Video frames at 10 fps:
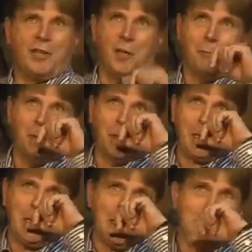a couple of
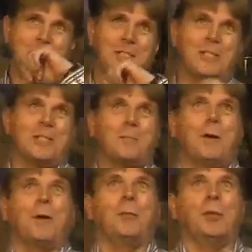keys to this
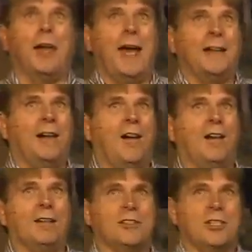parable at
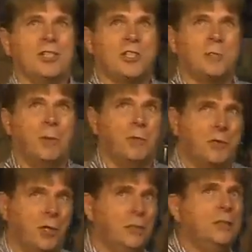our
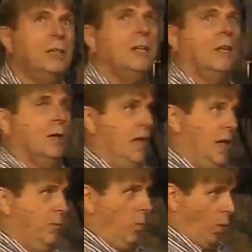disposal.
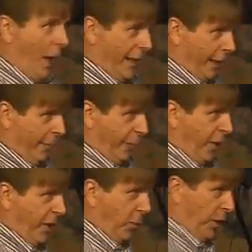Um, right up
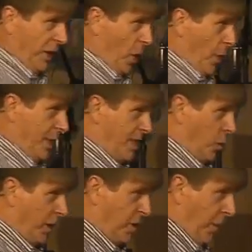front, we know that he's a
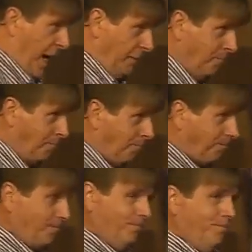rich man.
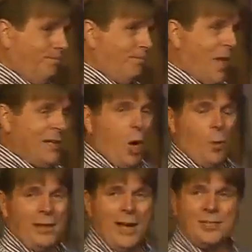And he
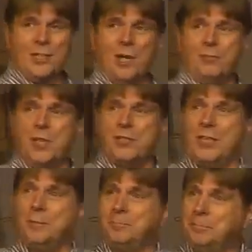already has enough, doesn't he?